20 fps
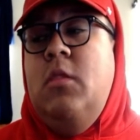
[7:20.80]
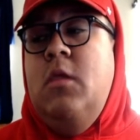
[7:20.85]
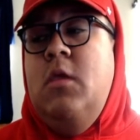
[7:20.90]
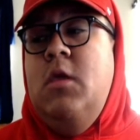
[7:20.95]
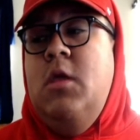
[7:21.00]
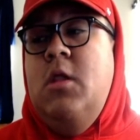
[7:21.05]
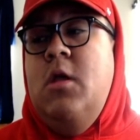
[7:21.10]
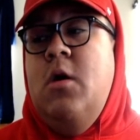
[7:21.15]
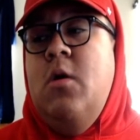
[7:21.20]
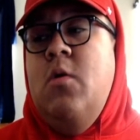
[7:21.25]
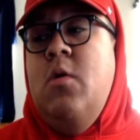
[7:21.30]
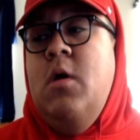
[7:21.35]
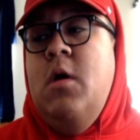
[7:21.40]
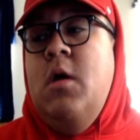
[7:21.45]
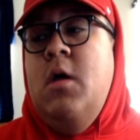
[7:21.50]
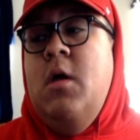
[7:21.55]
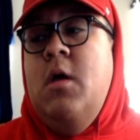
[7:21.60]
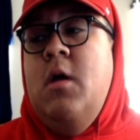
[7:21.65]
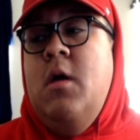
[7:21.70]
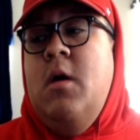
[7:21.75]
you know.
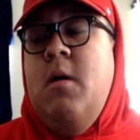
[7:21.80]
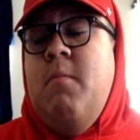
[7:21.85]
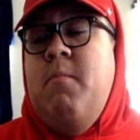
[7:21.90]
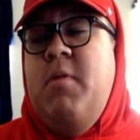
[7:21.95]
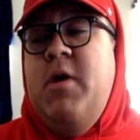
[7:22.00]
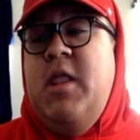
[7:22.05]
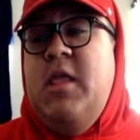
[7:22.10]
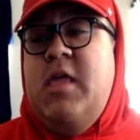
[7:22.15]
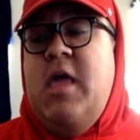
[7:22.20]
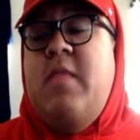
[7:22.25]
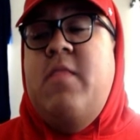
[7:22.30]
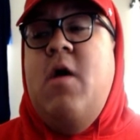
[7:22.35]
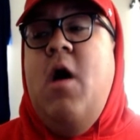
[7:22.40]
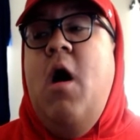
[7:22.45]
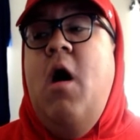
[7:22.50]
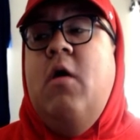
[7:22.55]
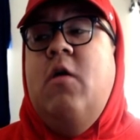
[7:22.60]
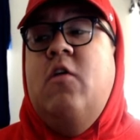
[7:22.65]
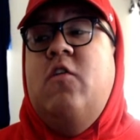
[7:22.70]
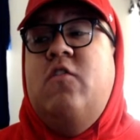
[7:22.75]
But again, they
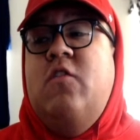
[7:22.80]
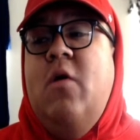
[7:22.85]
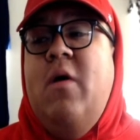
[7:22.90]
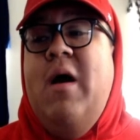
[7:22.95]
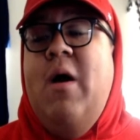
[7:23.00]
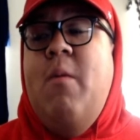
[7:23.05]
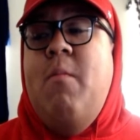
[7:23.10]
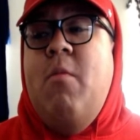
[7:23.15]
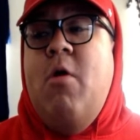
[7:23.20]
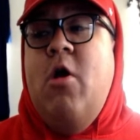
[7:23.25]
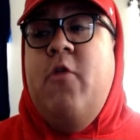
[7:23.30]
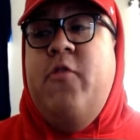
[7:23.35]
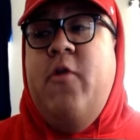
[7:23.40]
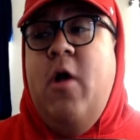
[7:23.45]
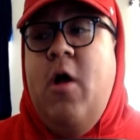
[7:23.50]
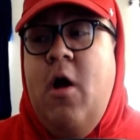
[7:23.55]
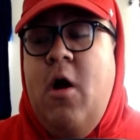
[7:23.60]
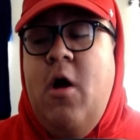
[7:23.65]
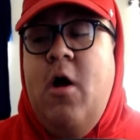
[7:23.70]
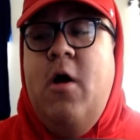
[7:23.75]
also show how Martha
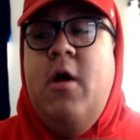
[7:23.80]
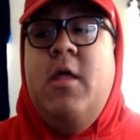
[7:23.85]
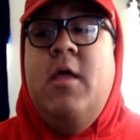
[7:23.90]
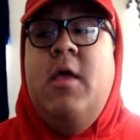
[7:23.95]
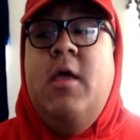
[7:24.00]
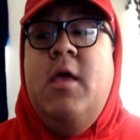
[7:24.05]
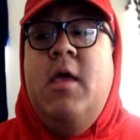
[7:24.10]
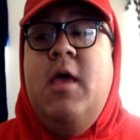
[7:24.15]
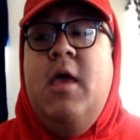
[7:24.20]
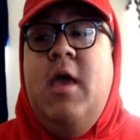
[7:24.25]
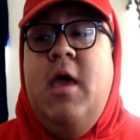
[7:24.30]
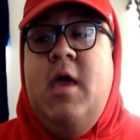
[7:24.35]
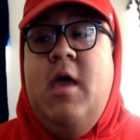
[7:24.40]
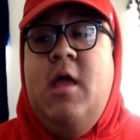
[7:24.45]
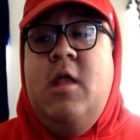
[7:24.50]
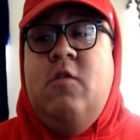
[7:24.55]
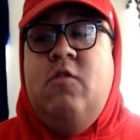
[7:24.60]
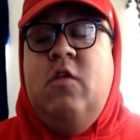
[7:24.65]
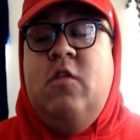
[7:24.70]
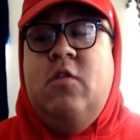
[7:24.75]
Hart
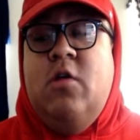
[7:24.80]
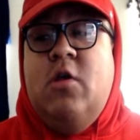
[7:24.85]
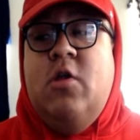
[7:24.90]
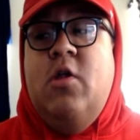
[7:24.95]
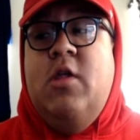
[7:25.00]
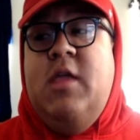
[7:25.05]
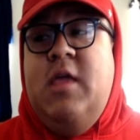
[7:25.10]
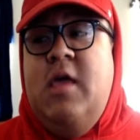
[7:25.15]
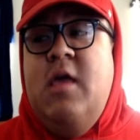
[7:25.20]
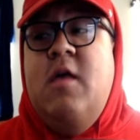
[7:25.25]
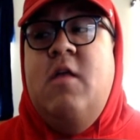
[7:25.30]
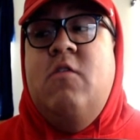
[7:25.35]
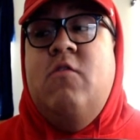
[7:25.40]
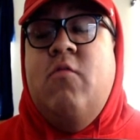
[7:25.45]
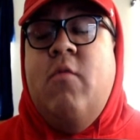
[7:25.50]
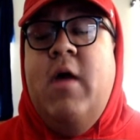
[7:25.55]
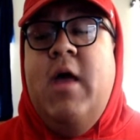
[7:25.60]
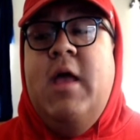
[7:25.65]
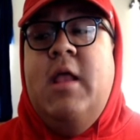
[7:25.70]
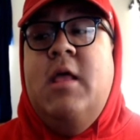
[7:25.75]
and she took her kids
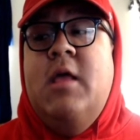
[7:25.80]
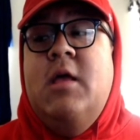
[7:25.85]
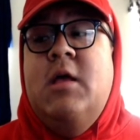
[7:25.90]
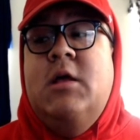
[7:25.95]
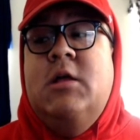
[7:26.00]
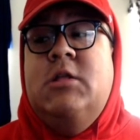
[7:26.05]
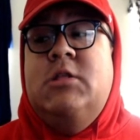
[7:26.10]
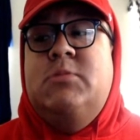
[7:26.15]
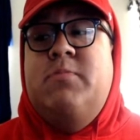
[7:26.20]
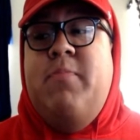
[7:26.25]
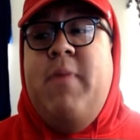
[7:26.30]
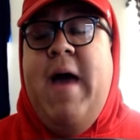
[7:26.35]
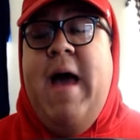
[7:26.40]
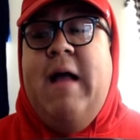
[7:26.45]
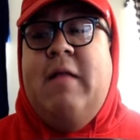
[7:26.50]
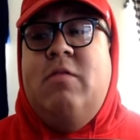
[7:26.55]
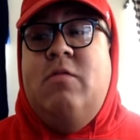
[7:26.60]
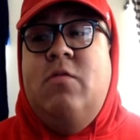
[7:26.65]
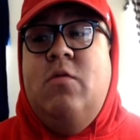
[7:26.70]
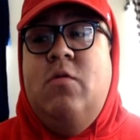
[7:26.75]
right
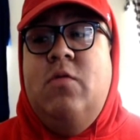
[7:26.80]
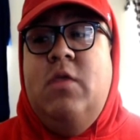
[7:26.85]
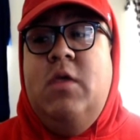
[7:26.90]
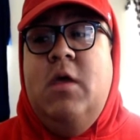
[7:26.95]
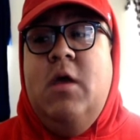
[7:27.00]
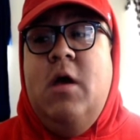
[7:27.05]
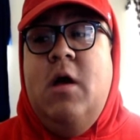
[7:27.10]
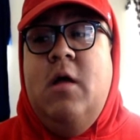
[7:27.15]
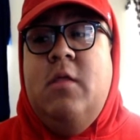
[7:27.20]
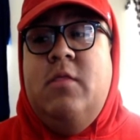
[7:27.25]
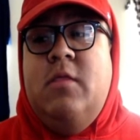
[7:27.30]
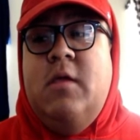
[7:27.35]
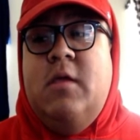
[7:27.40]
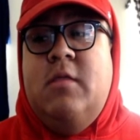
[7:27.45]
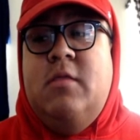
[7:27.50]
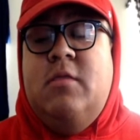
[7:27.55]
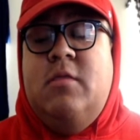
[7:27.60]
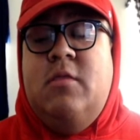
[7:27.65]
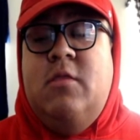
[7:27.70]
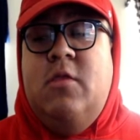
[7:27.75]
back to the uh, the
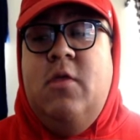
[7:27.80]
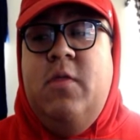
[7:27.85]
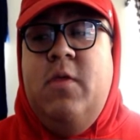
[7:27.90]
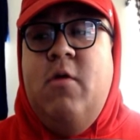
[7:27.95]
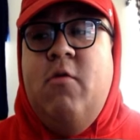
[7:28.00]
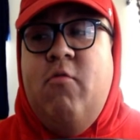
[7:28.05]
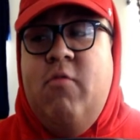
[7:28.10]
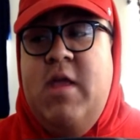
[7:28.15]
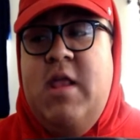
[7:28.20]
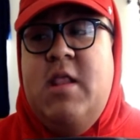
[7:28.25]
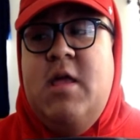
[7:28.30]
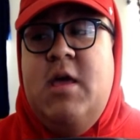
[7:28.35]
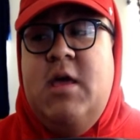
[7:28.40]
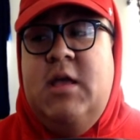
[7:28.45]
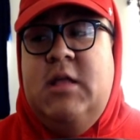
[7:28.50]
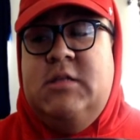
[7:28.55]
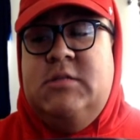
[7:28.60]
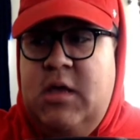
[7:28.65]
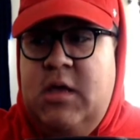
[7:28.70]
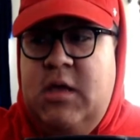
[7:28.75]
to the arena
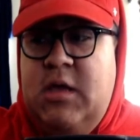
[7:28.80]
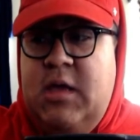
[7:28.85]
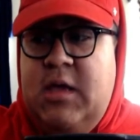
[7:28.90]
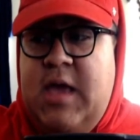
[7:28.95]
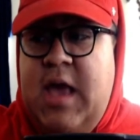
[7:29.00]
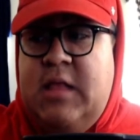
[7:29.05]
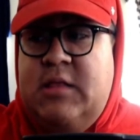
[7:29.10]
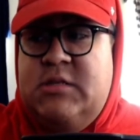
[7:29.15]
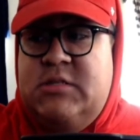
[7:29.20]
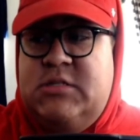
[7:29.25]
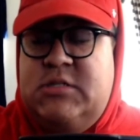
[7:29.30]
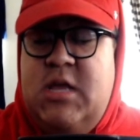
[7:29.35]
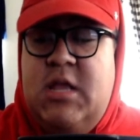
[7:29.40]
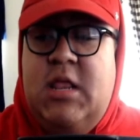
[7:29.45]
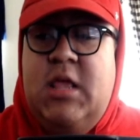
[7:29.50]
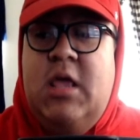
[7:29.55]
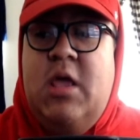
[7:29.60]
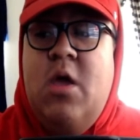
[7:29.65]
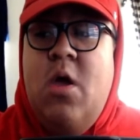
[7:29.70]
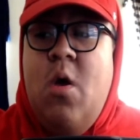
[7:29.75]
in, in Kansas
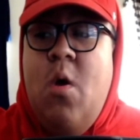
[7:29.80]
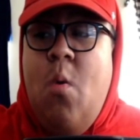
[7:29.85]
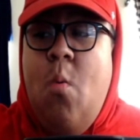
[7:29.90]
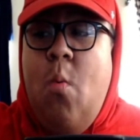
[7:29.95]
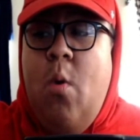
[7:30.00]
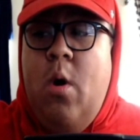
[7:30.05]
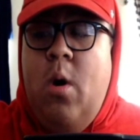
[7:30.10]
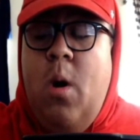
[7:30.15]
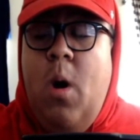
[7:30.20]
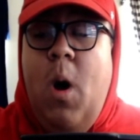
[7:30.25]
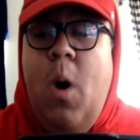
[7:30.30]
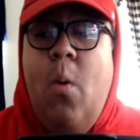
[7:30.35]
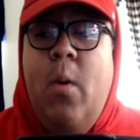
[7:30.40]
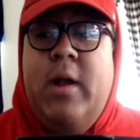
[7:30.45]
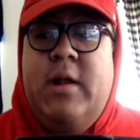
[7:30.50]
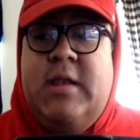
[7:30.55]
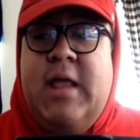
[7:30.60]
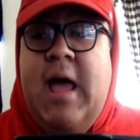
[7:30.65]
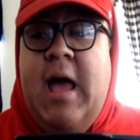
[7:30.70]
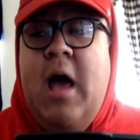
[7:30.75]
City where it all
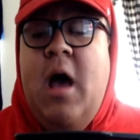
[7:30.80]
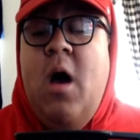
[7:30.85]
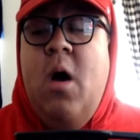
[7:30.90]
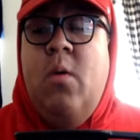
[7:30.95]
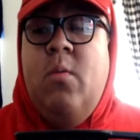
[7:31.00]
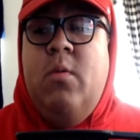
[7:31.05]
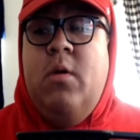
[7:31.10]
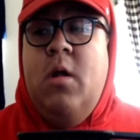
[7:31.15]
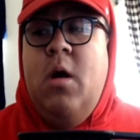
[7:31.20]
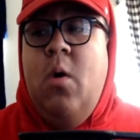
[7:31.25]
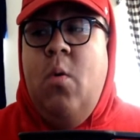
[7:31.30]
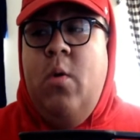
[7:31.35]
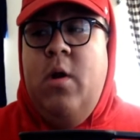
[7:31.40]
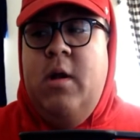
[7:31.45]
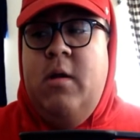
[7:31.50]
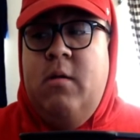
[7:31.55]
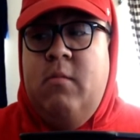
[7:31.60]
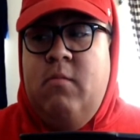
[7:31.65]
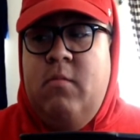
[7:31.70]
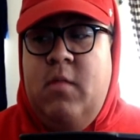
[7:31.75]
went down when
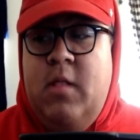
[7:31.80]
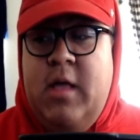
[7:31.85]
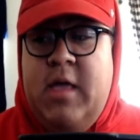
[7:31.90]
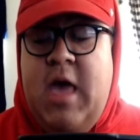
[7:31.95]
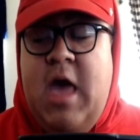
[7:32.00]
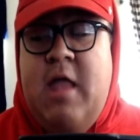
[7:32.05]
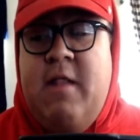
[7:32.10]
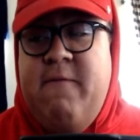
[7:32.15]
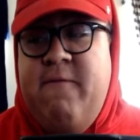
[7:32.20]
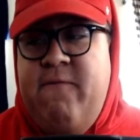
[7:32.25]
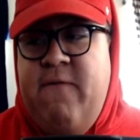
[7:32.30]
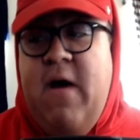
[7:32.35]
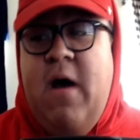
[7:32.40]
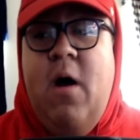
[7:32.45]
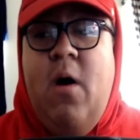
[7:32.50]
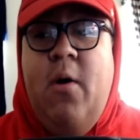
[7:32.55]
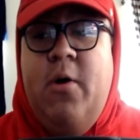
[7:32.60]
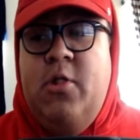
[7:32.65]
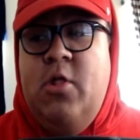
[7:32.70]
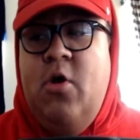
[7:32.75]
Owen again
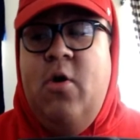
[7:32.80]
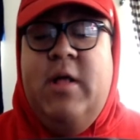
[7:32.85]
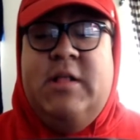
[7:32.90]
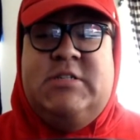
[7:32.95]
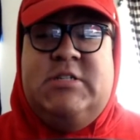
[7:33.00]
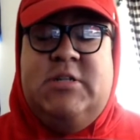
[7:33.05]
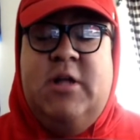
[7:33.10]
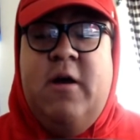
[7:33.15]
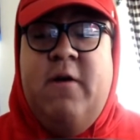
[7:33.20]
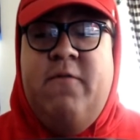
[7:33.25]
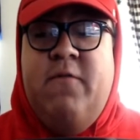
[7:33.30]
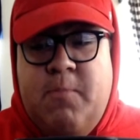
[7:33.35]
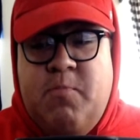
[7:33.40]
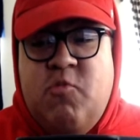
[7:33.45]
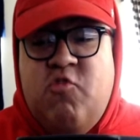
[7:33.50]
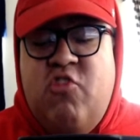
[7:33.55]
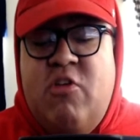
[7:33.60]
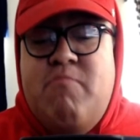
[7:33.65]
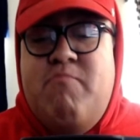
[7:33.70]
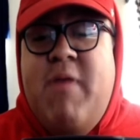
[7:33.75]
fell and all that stuff.
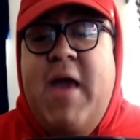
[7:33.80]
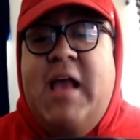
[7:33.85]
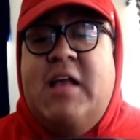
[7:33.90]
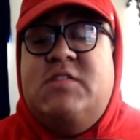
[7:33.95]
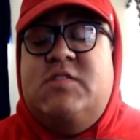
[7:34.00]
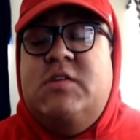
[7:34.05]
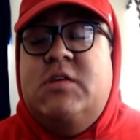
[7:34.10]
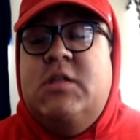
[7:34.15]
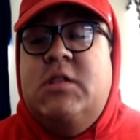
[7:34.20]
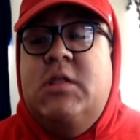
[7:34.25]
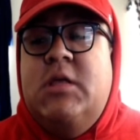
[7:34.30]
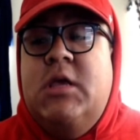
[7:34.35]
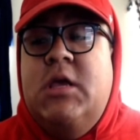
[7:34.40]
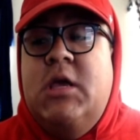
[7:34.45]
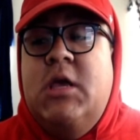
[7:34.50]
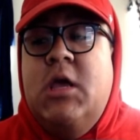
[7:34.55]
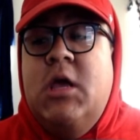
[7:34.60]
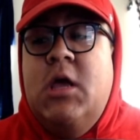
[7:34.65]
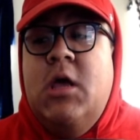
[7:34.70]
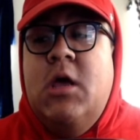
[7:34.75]
She basically